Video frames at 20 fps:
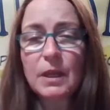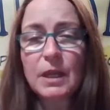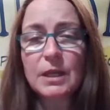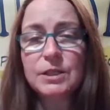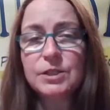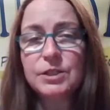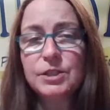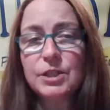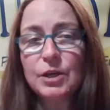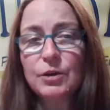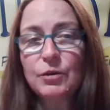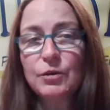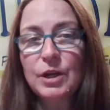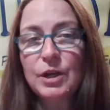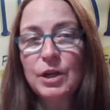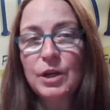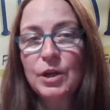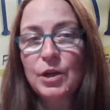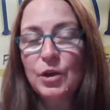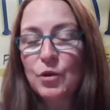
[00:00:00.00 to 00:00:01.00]
So,
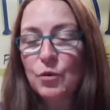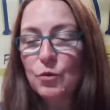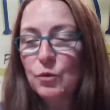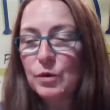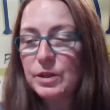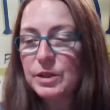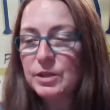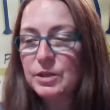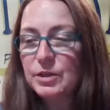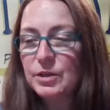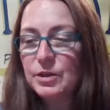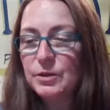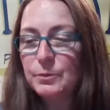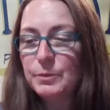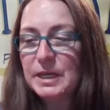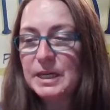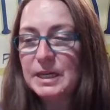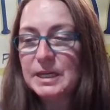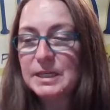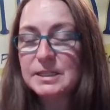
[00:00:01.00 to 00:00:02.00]
with it not
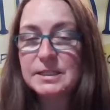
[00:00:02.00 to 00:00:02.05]
being